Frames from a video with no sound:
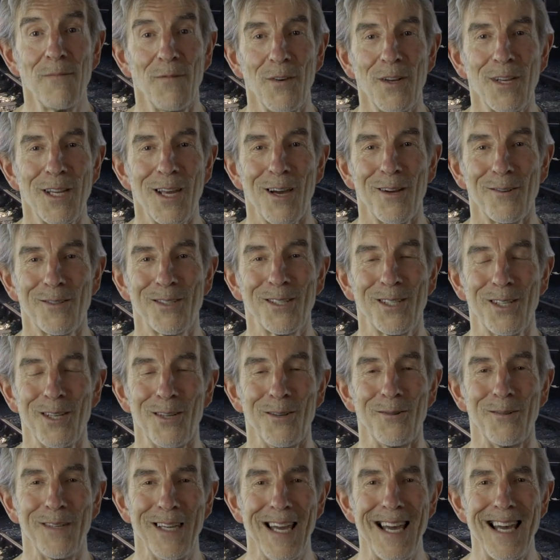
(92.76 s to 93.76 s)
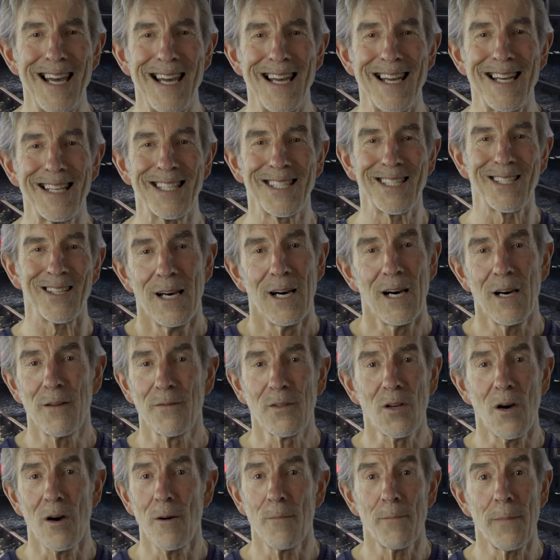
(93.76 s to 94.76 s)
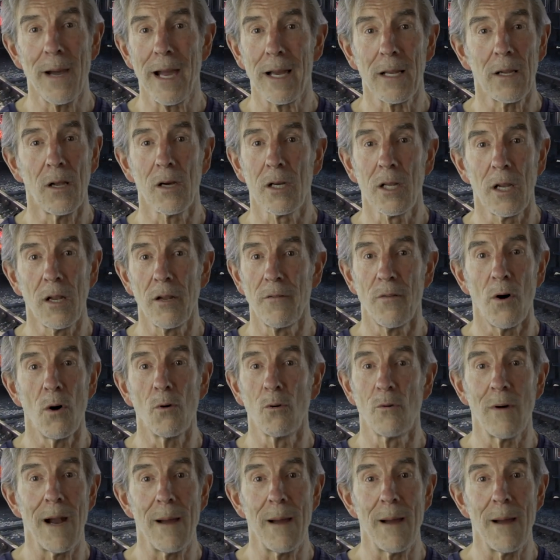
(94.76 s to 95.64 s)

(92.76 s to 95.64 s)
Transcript: videos too. Yes, I've gone back like a lot of old